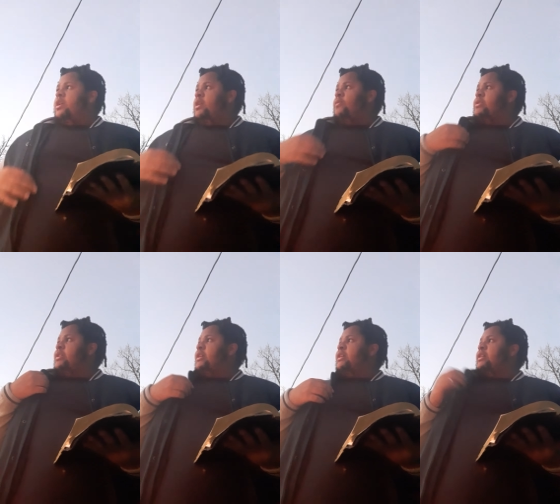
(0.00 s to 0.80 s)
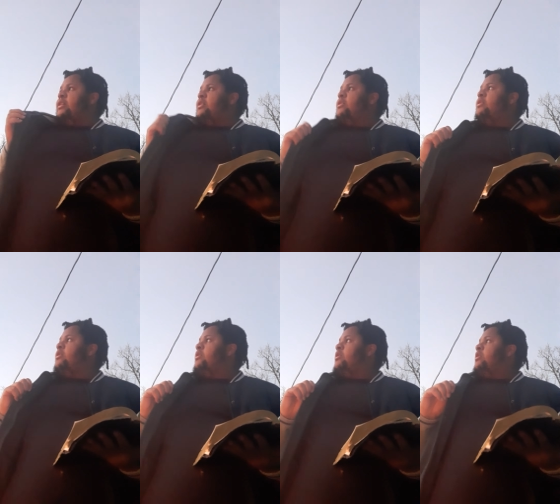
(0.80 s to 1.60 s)
He was a uh,
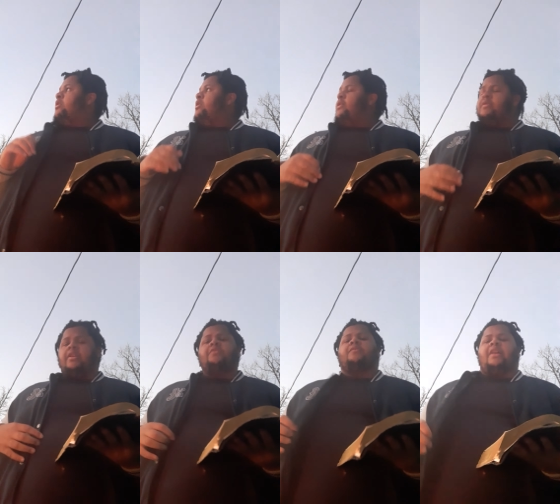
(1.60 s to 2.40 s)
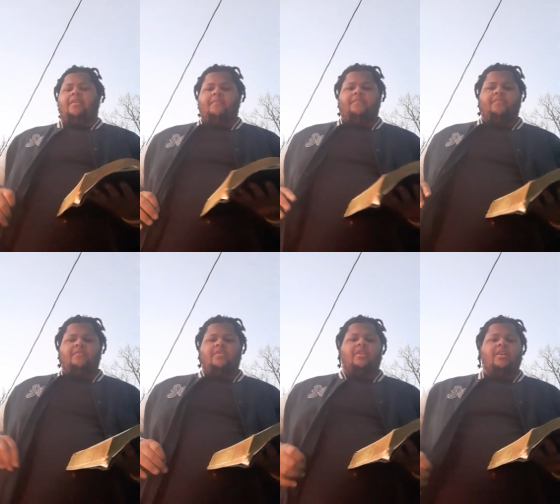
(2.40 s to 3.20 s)
he was an Israelite,
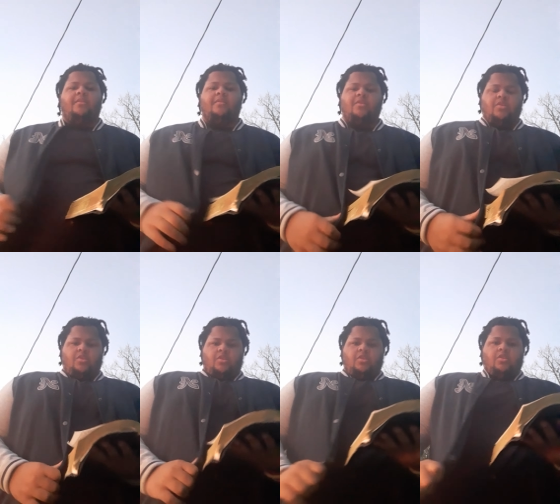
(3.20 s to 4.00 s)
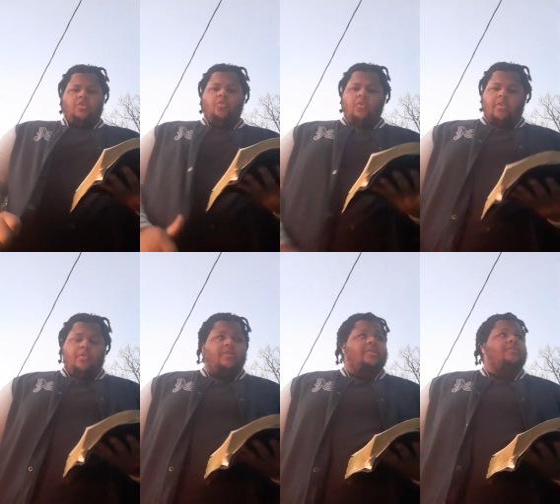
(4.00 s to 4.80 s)
all right. Who who
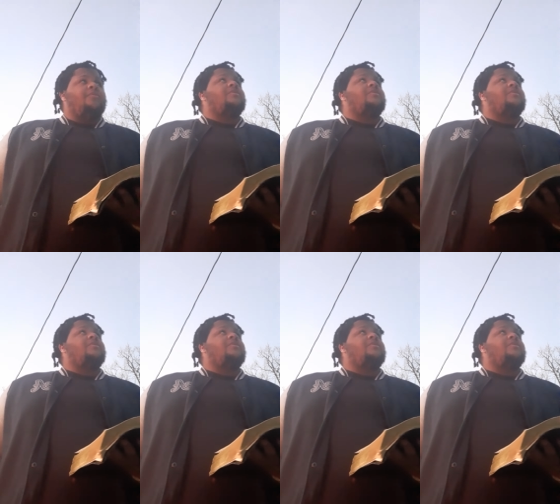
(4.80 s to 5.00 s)
was who